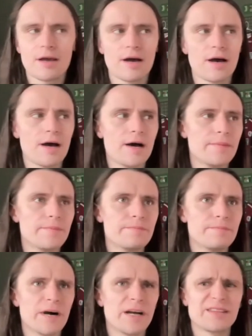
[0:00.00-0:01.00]

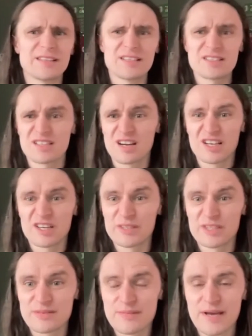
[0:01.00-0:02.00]
I think there's an
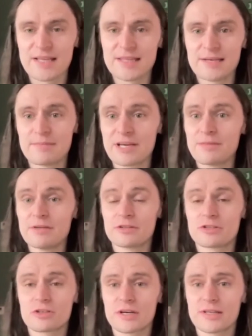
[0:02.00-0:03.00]
argument to be made that maybe you
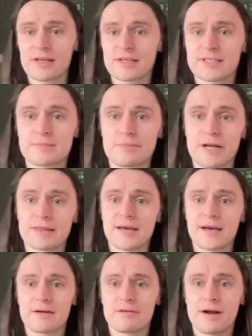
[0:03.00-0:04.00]
could try and like spread
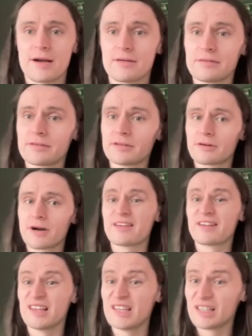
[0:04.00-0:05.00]
that around the
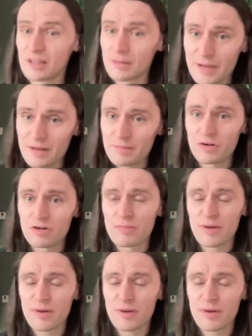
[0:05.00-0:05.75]
ground a little bit more.